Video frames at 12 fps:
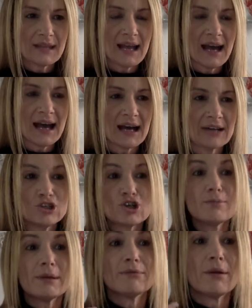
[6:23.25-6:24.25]
uh, you
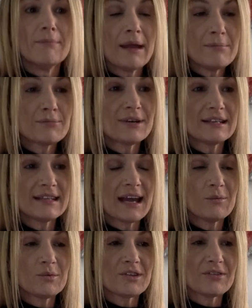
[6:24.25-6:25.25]
could be remembering
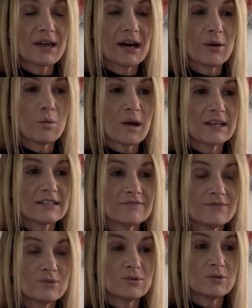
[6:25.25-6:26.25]
that with the
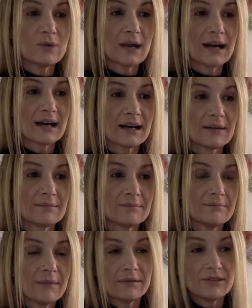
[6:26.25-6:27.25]
wonderful,
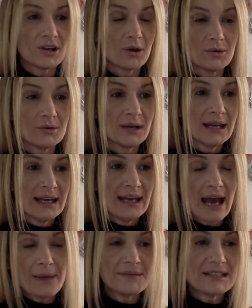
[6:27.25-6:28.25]
um, you know,
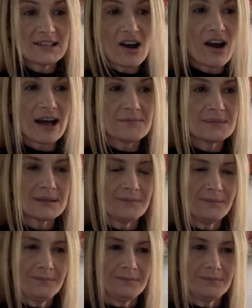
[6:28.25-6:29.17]
happy times,